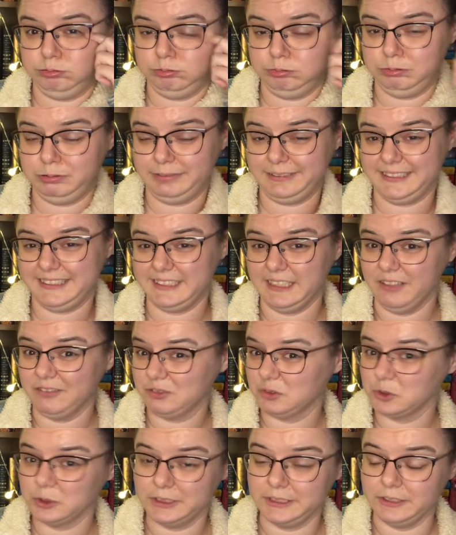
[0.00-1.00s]

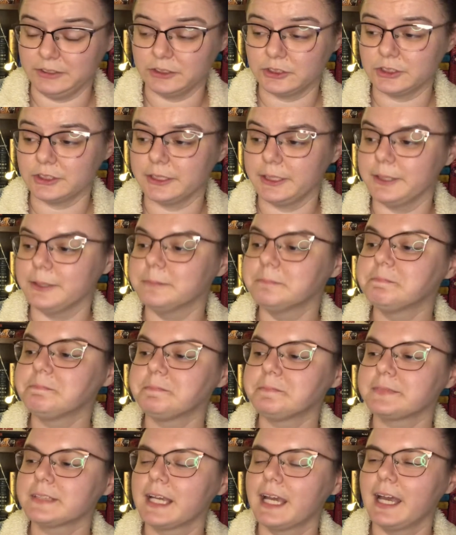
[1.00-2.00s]
several years ago
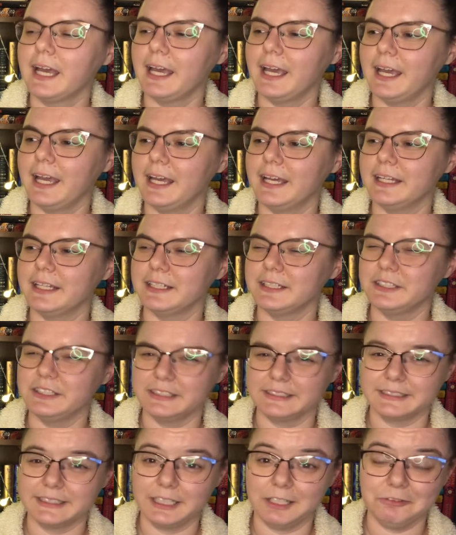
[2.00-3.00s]
and
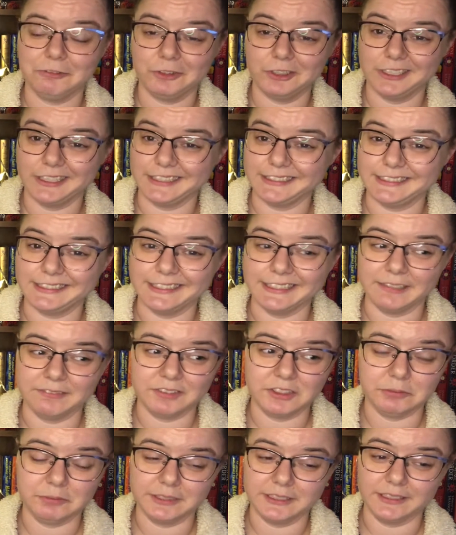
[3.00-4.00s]
didn't care for it. I
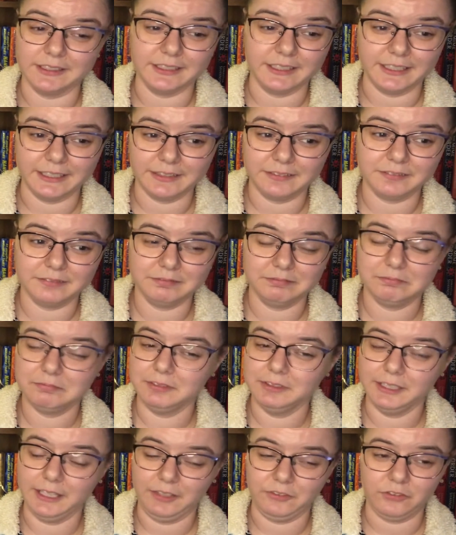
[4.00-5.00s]
DNF'd it within like
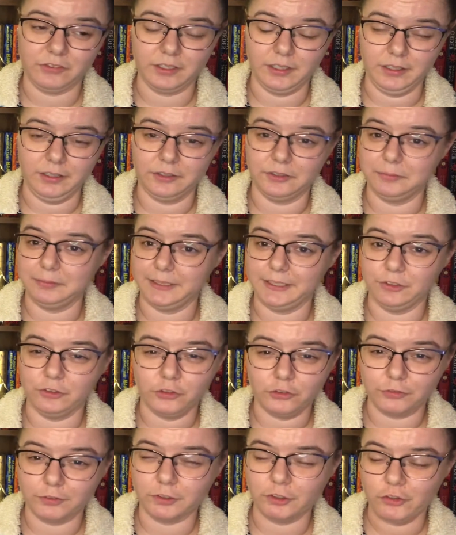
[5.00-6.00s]
less than 100
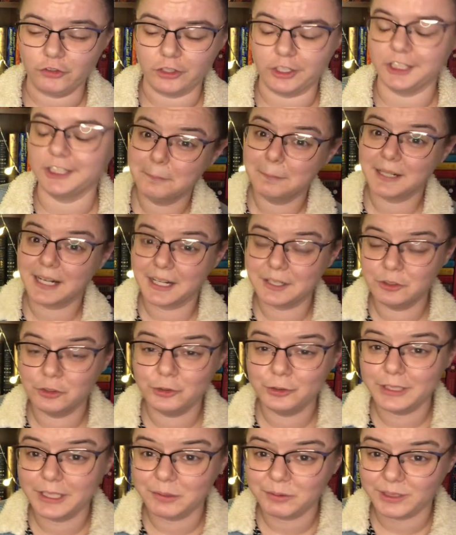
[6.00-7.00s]
pages for sure. But I
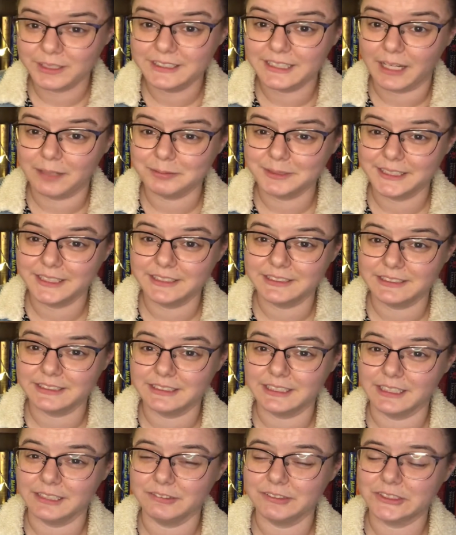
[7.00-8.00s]
knew they were adapting it to
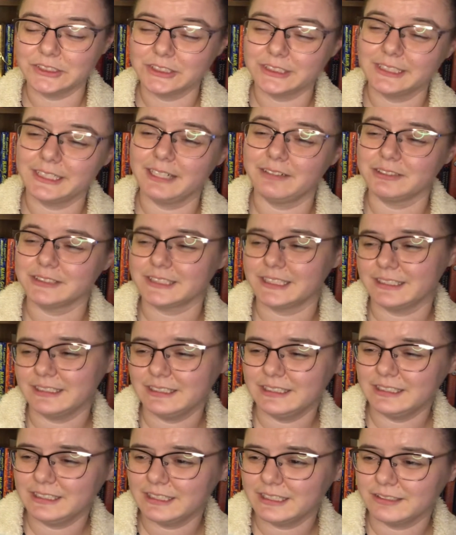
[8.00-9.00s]
television and I was like,
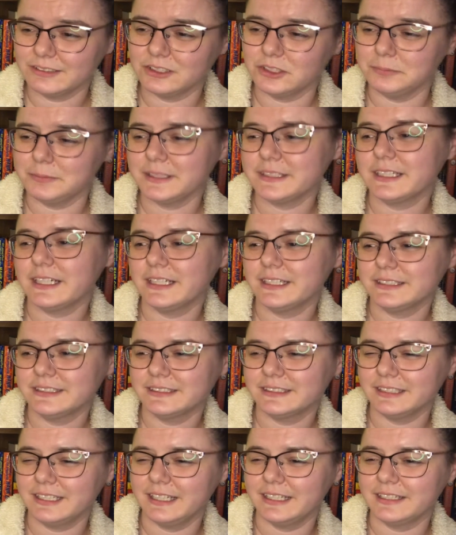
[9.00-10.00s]
oh, I don't know about that.
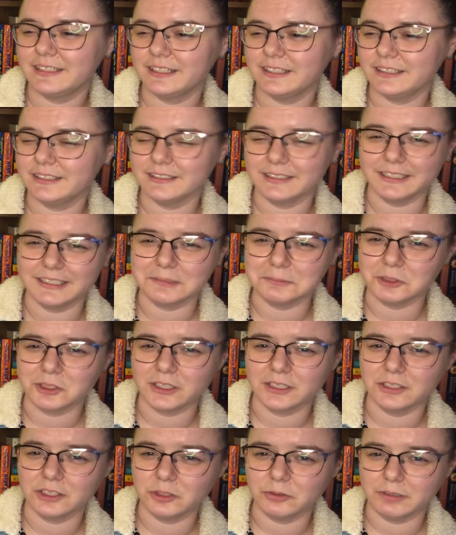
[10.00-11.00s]
Like, I didn't like the book.
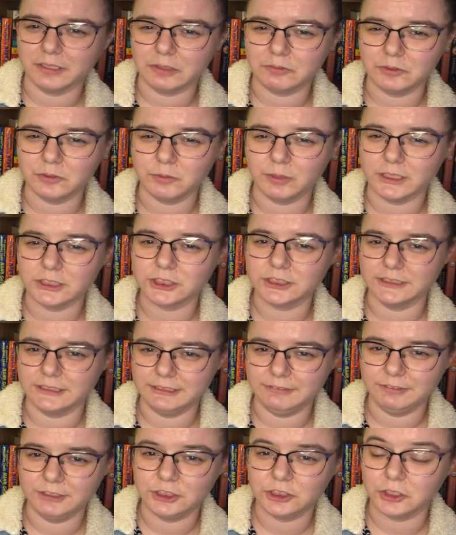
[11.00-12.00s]
I don't know why I would watch the
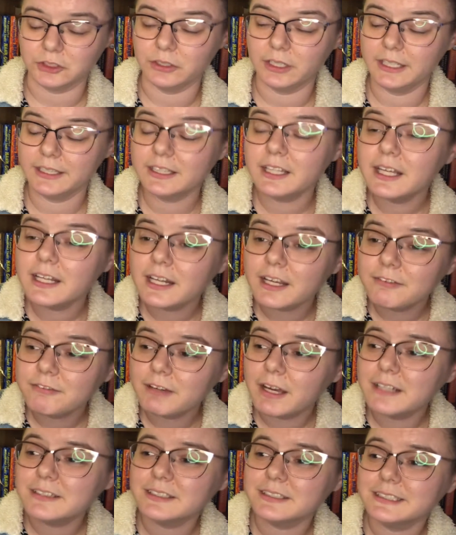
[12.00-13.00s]
TV show. And then I
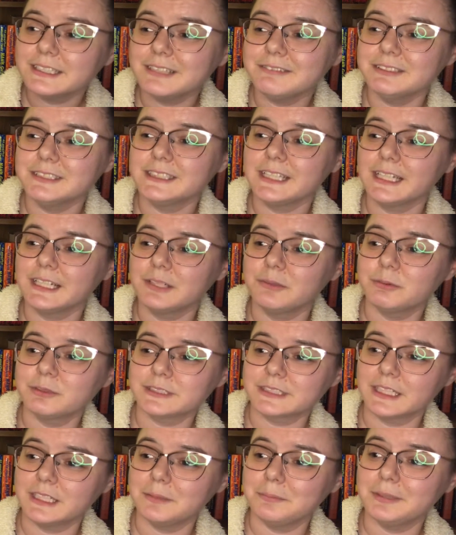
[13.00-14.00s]
found out David Tennant
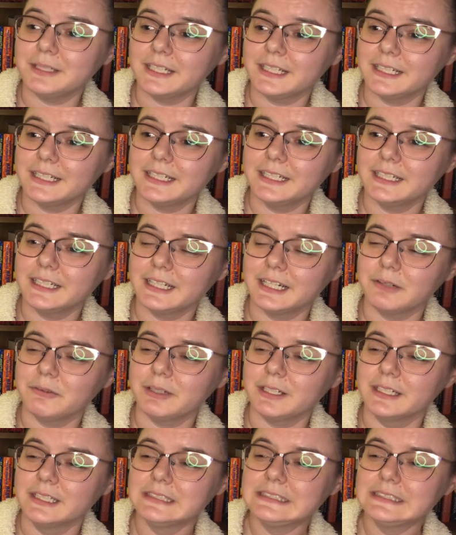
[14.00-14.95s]
was gonna be in it. And I went,